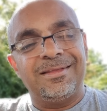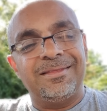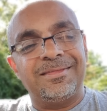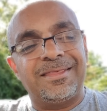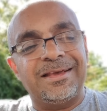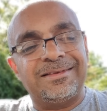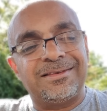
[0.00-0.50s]

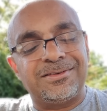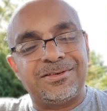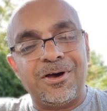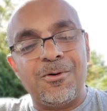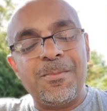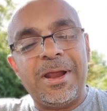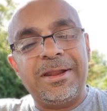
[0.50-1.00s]
There's
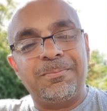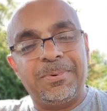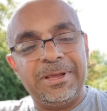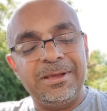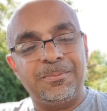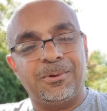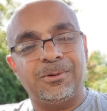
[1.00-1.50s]
so many
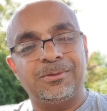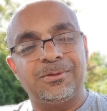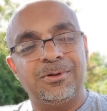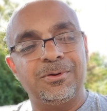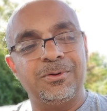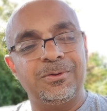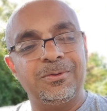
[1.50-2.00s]
people
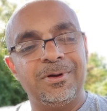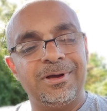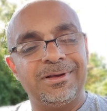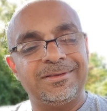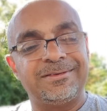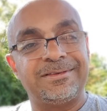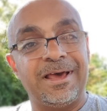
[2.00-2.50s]
who
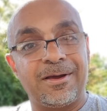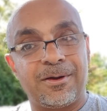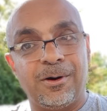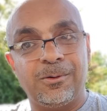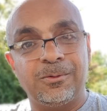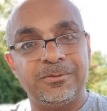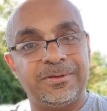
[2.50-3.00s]
set
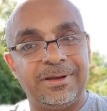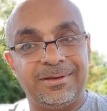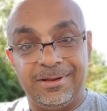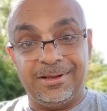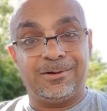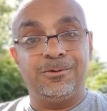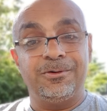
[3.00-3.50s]
goals, and
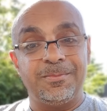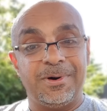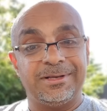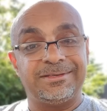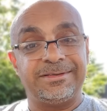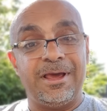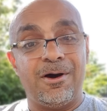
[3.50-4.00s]
including
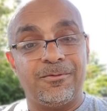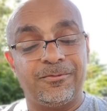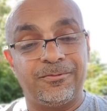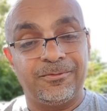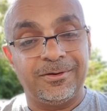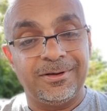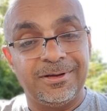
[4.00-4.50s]

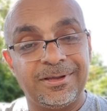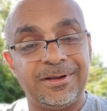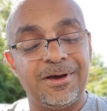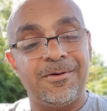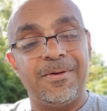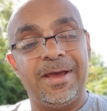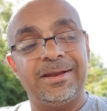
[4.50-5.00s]
myself,
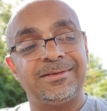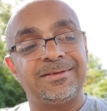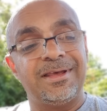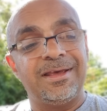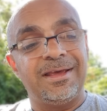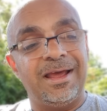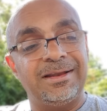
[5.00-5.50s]
and
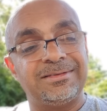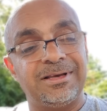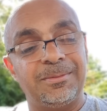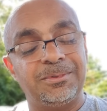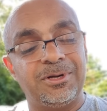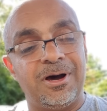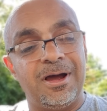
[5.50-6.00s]

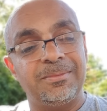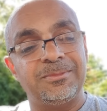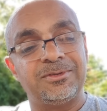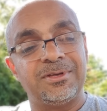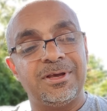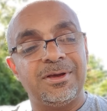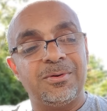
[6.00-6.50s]

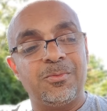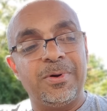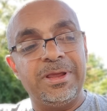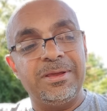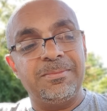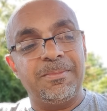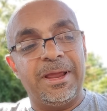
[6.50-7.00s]
sometimes
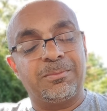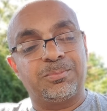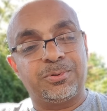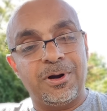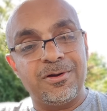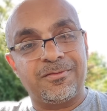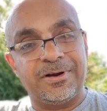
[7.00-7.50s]
we make
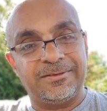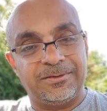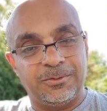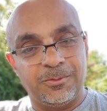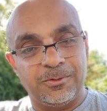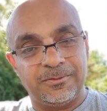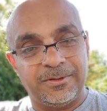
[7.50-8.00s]
progress
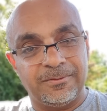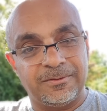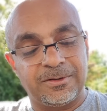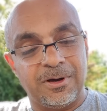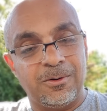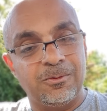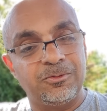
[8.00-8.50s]
towards those
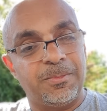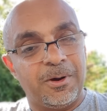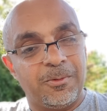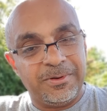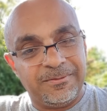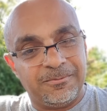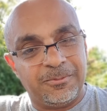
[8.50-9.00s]
goals, but
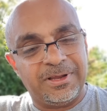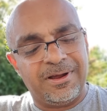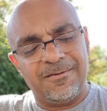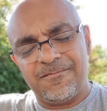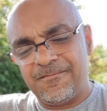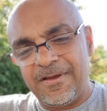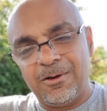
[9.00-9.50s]

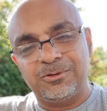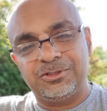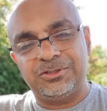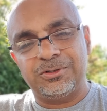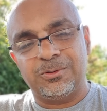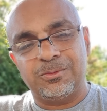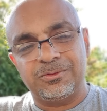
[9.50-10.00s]
kind of fail
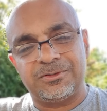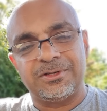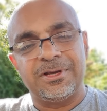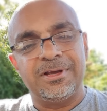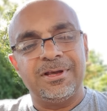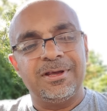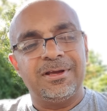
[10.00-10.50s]
short.
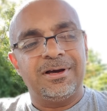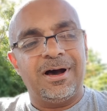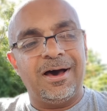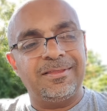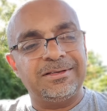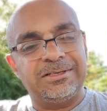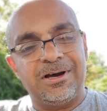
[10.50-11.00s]

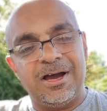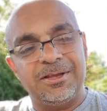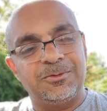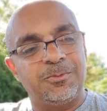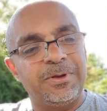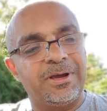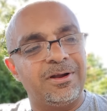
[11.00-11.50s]
Other
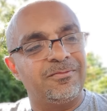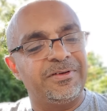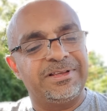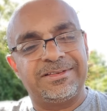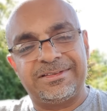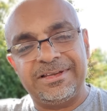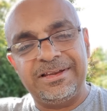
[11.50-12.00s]
times we kind of
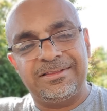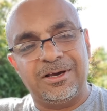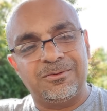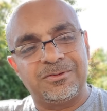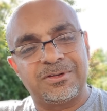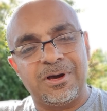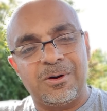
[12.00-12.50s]
exceed
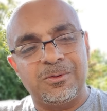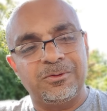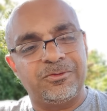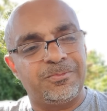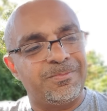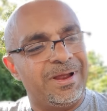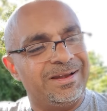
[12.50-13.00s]
those
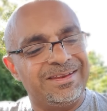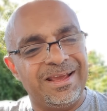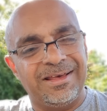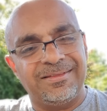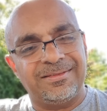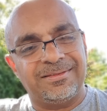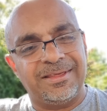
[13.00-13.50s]
goals, and
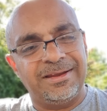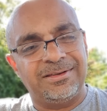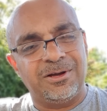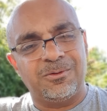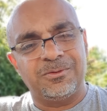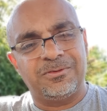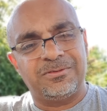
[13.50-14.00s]
yet they
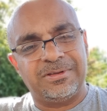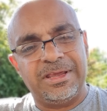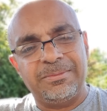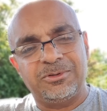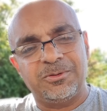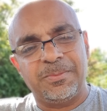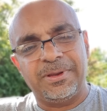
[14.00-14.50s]
don't
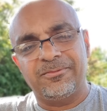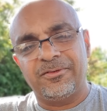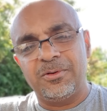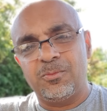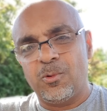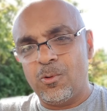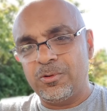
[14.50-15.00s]
seem to be
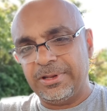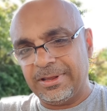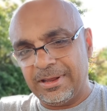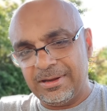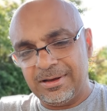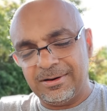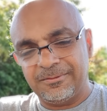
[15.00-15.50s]
rewarding
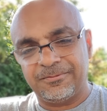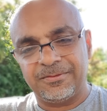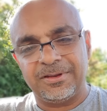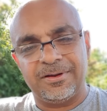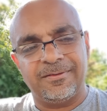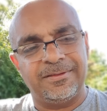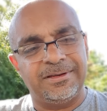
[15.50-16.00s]
enough.
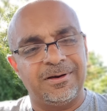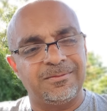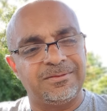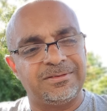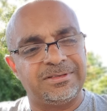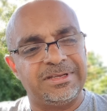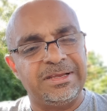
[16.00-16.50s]
They
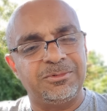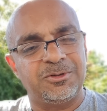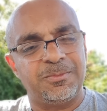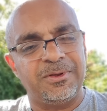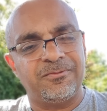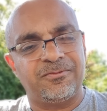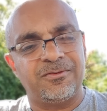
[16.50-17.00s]
don't seem to
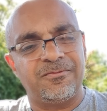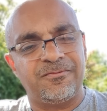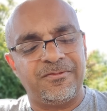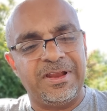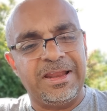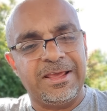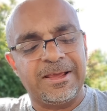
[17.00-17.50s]
be
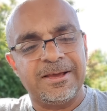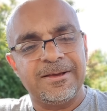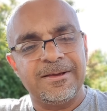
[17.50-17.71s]
fulfilling.